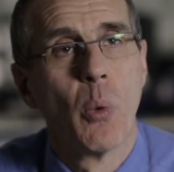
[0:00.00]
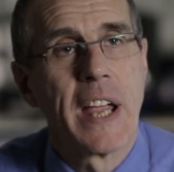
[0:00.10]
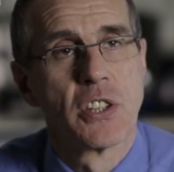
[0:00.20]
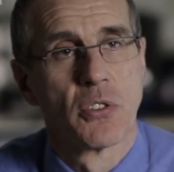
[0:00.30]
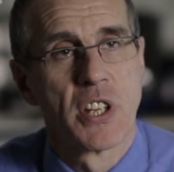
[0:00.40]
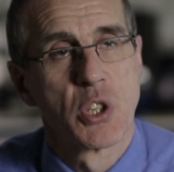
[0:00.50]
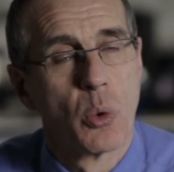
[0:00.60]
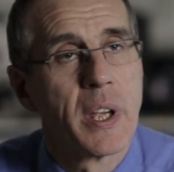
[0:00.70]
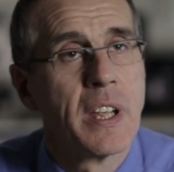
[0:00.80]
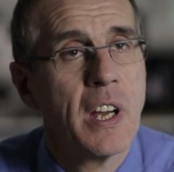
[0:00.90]
a weight on it or
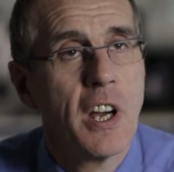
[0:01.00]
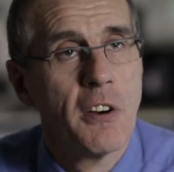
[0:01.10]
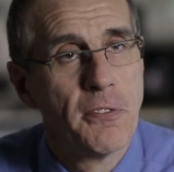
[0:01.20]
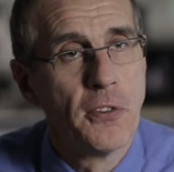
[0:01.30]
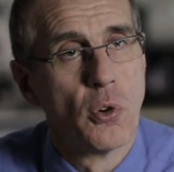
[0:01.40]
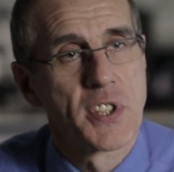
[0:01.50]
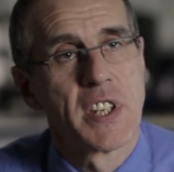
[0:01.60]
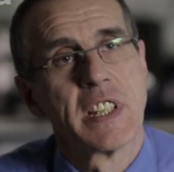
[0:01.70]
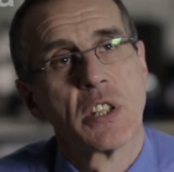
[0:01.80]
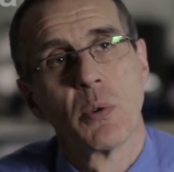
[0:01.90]
we force
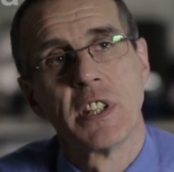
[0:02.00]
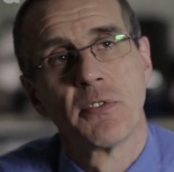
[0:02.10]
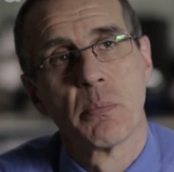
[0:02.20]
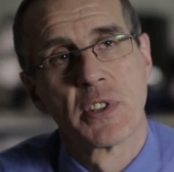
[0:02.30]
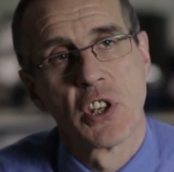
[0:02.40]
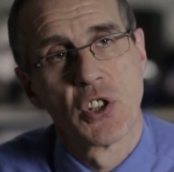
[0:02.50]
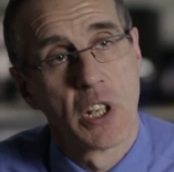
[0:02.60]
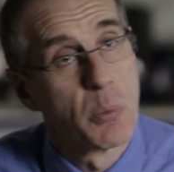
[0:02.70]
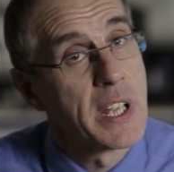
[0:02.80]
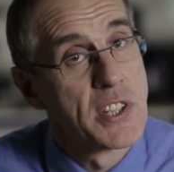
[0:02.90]
it into a different position
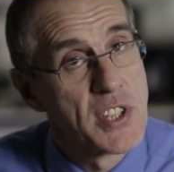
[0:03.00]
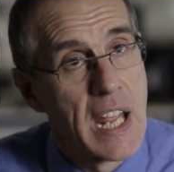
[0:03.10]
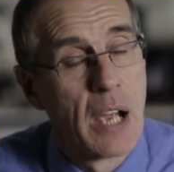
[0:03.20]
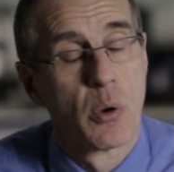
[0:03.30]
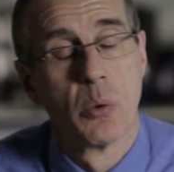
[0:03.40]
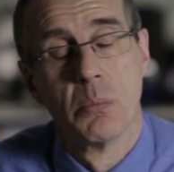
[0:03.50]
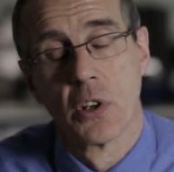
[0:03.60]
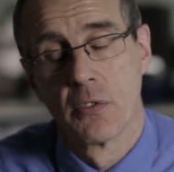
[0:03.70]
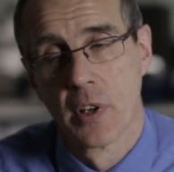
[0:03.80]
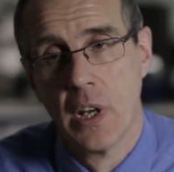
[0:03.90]
and we can see how it will
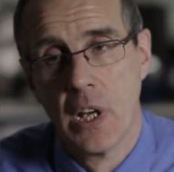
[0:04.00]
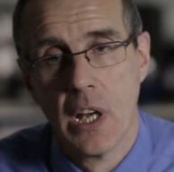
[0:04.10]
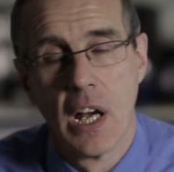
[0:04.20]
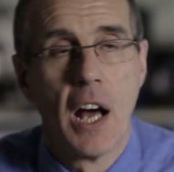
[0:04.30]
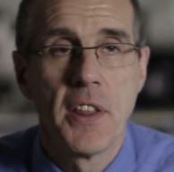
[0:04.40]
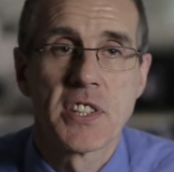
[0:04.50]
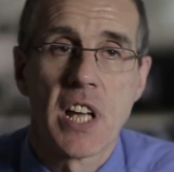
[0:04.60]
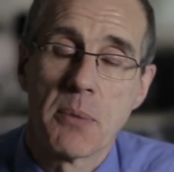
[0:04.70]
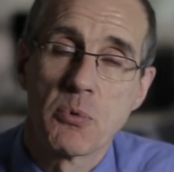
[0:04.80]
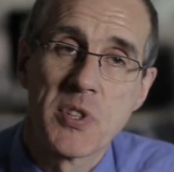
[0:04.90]
move. Other
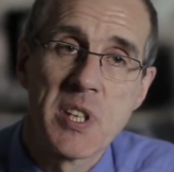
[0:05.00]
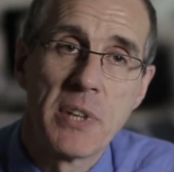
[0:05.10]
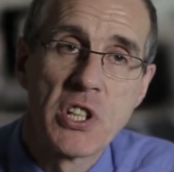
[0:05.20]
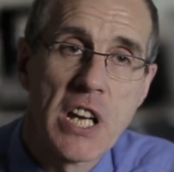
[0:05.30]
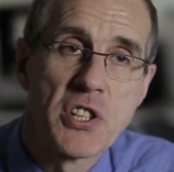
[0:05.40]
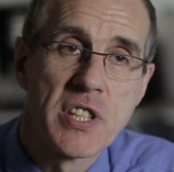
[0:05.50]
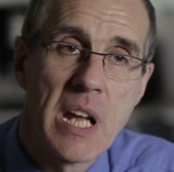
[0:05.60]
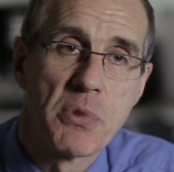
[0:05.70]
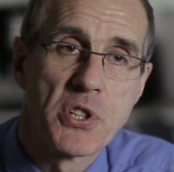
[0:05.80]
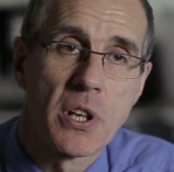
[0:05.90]
times we simply change the
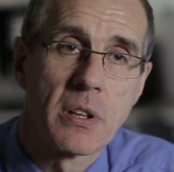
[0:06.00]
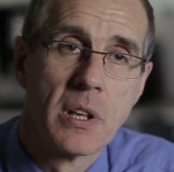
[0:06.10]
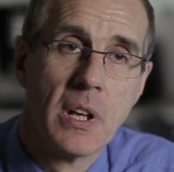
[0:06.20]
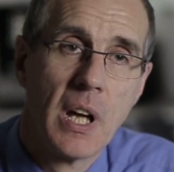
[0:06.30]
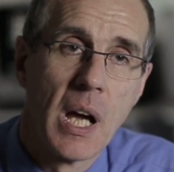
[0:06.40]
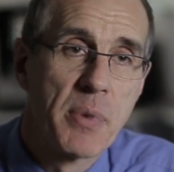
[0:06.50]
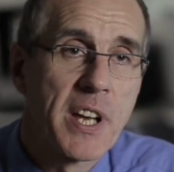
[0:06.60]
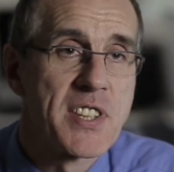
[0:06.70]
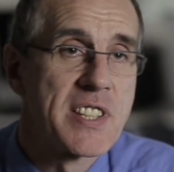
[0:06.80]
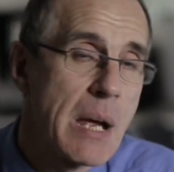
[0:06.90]
temperature. And
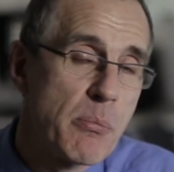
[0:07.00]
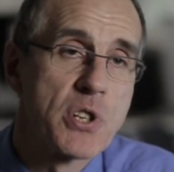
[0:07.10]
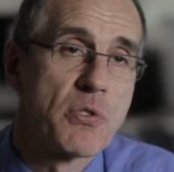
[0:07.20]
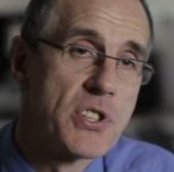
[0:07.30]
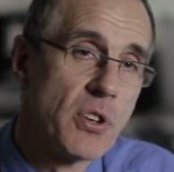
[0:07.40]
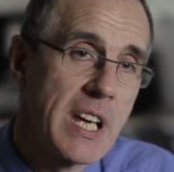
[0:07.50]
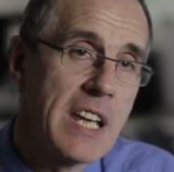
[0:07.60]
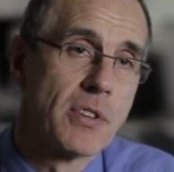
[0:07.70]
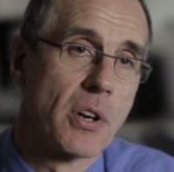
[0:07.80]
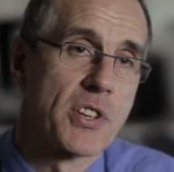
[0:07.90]
because the temperature is not
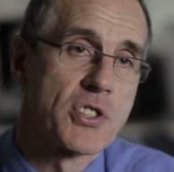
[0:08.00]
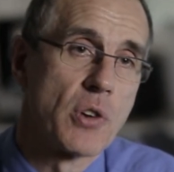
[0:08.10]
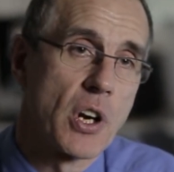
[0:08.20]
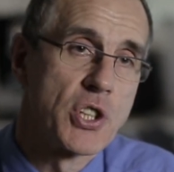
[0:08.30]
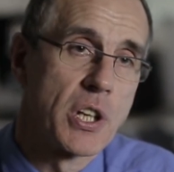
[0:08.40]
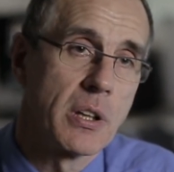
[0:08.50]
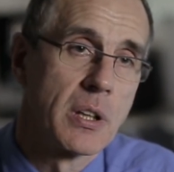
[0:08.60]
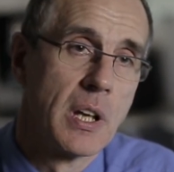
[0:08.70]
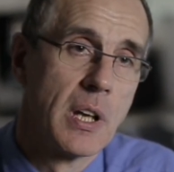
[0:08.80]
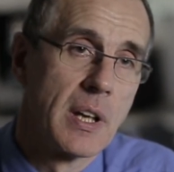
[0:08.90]
even on a structure,
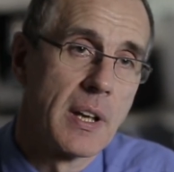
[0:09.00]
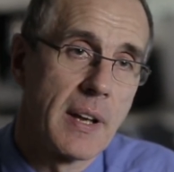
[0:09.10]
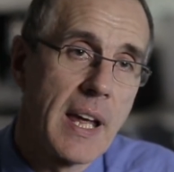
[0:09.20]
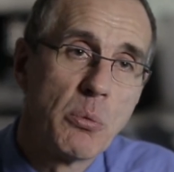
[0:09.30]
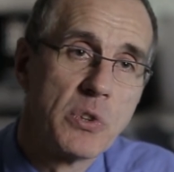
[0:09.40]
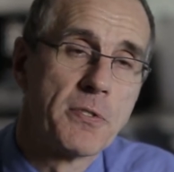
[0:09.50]
it will